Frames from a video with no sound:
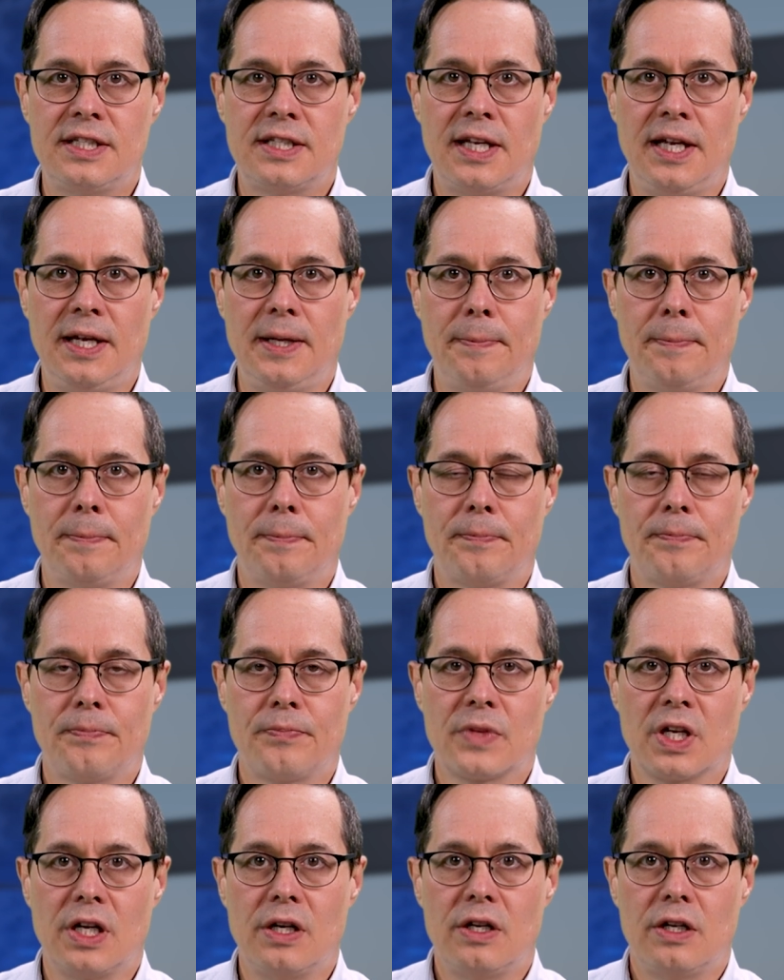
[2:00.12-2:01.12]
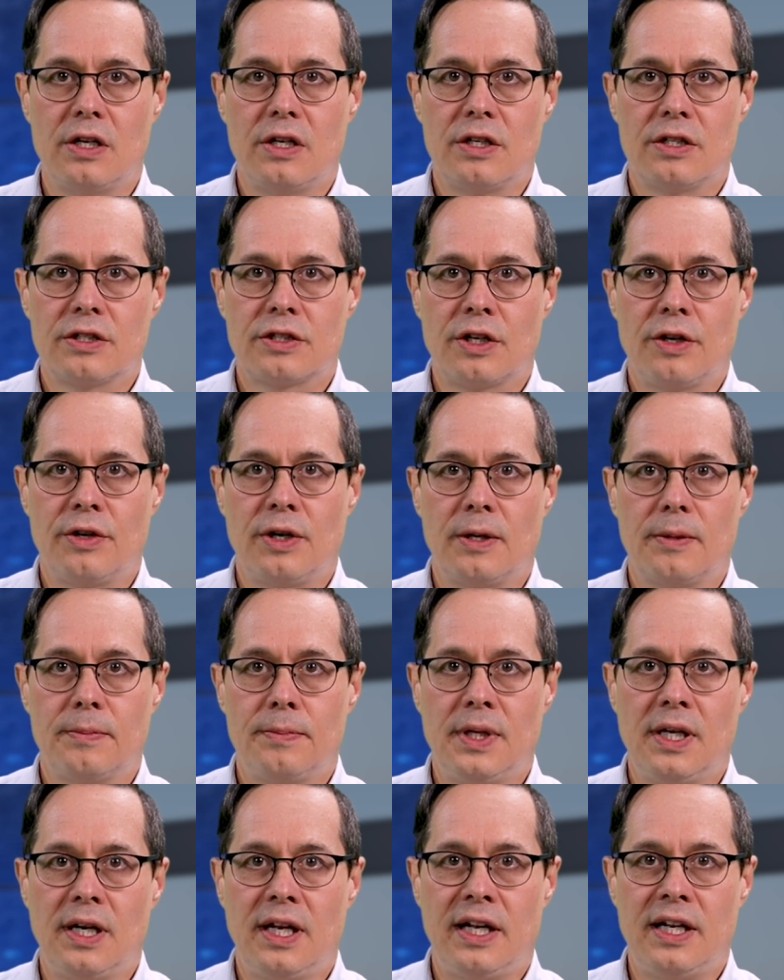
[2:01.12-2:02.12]
scheme. Sona
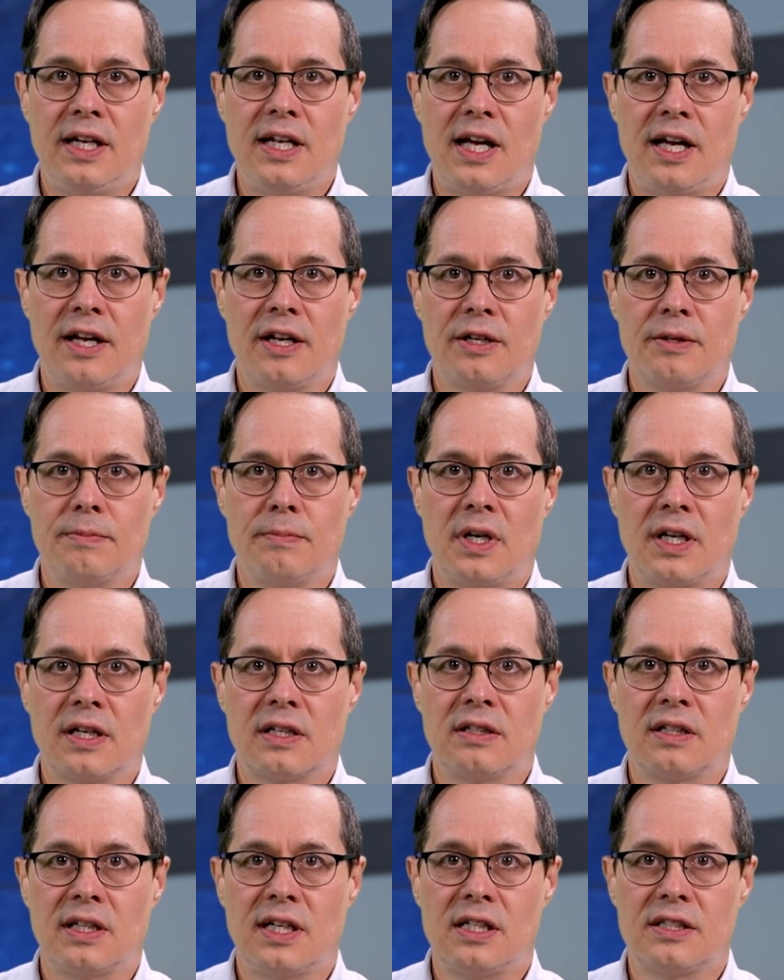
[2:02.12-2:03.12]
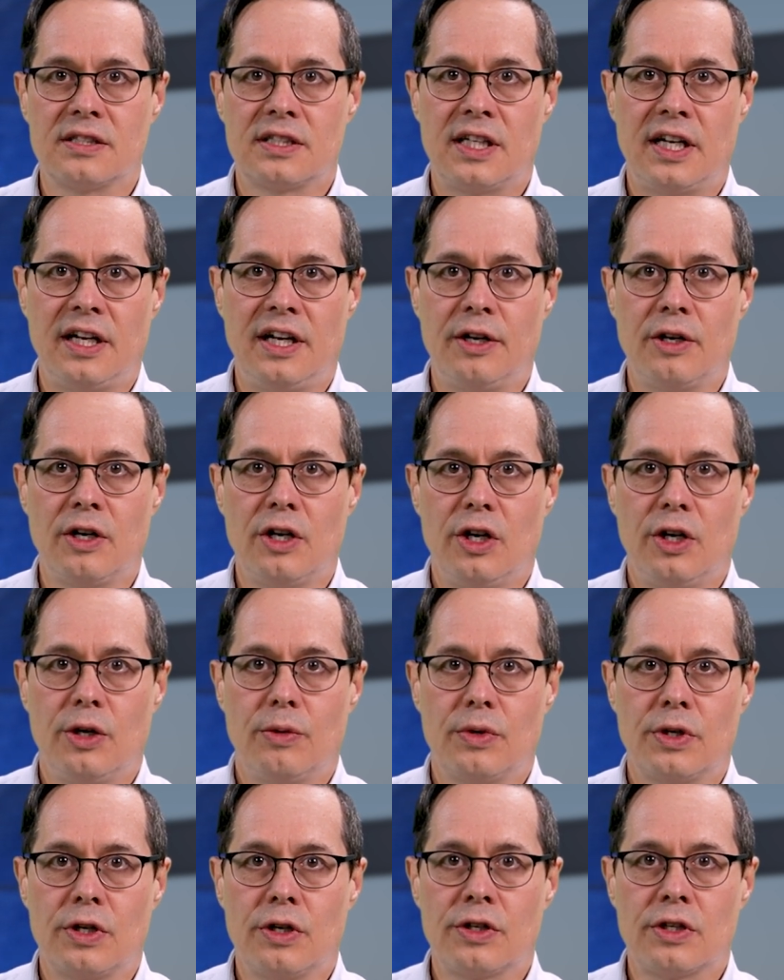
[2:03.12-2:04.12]
Pillay and Michael Haldane
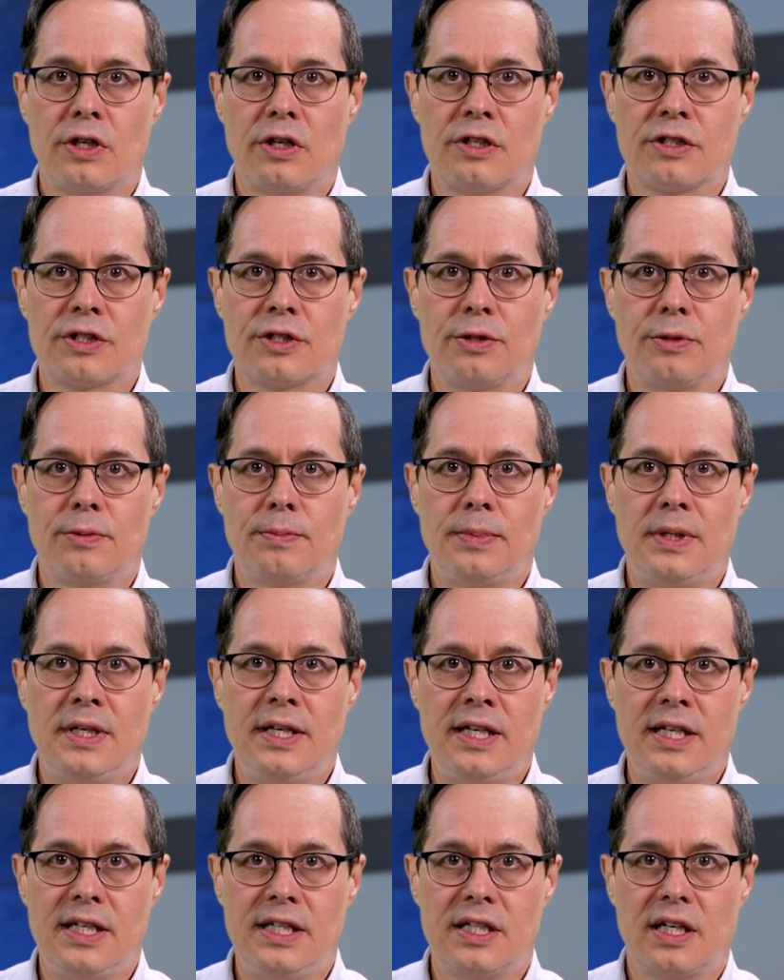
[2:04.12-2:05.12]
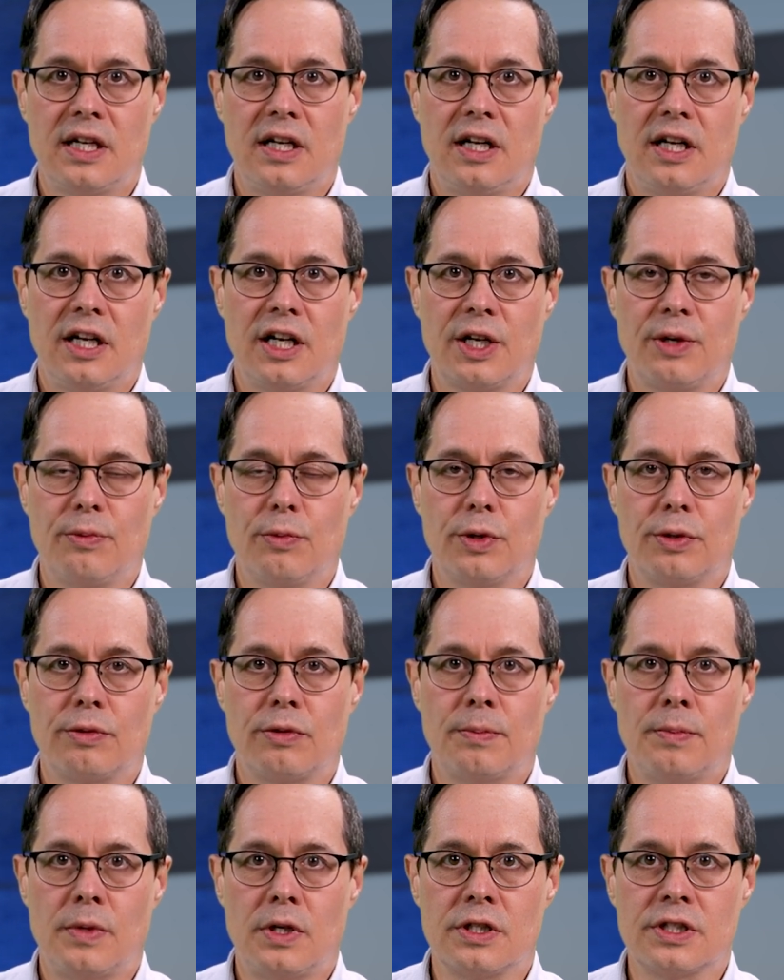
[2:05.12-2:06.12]
were not asked to plead and were
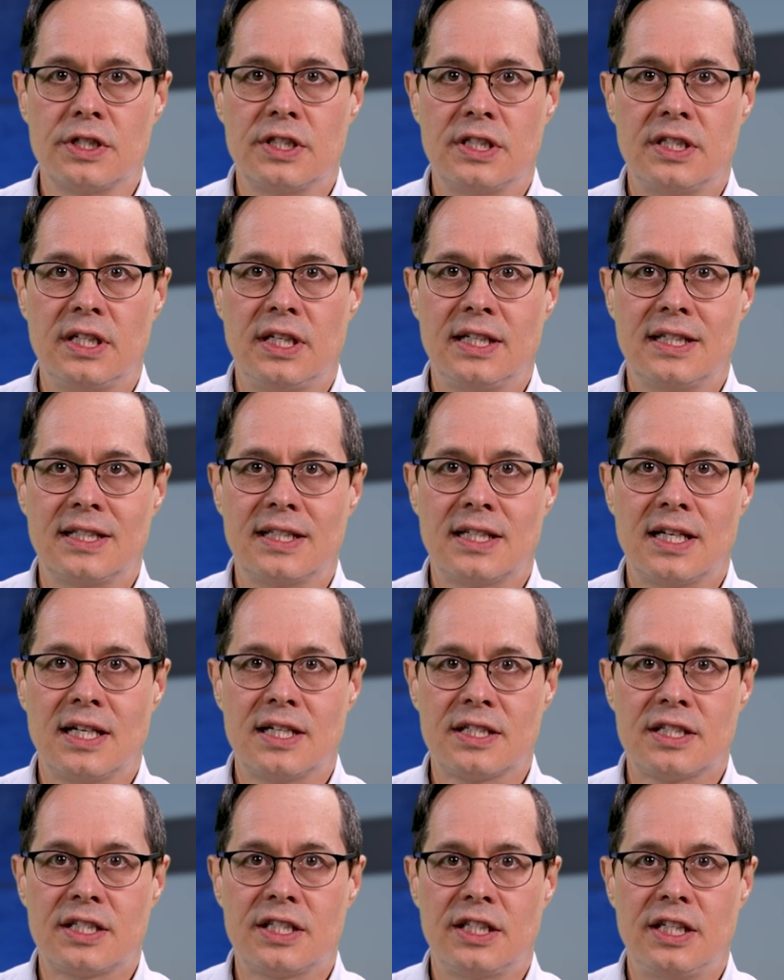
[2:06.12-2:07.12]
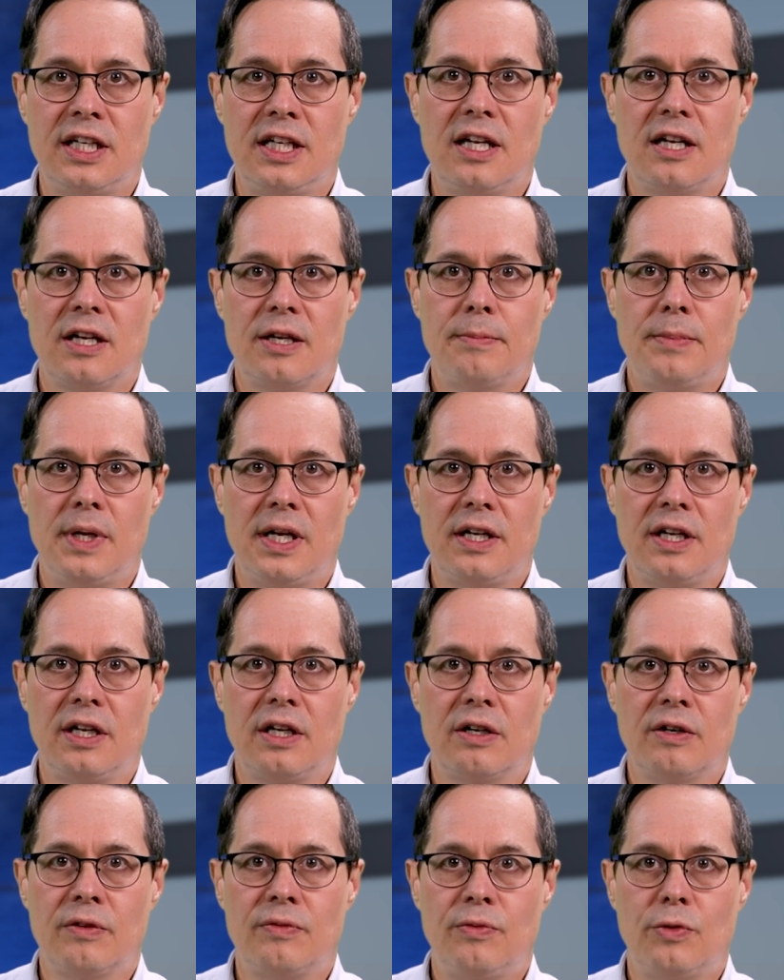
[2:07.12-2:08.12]
remanded in custody
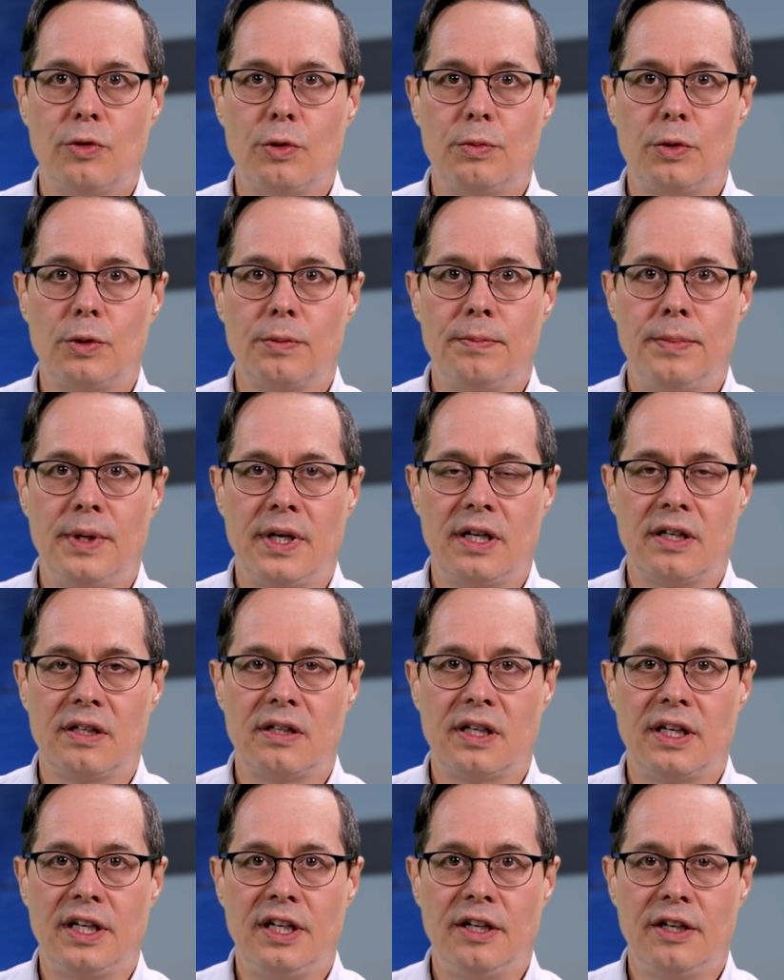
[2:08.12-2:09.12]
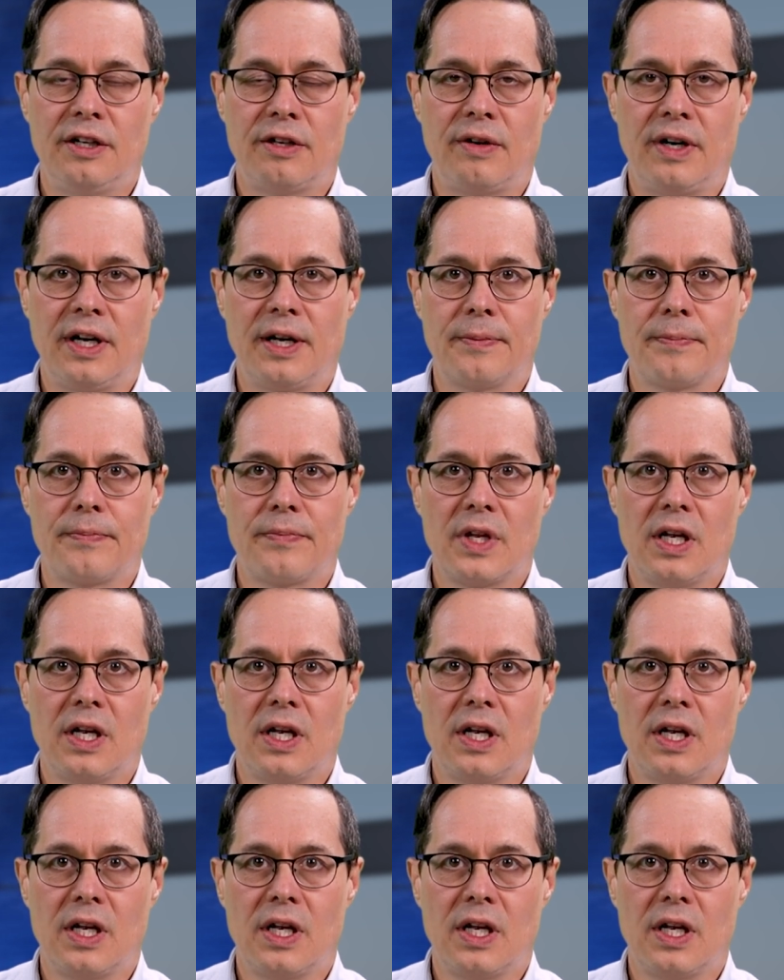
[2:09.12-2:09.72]
pending a formal bail hearing.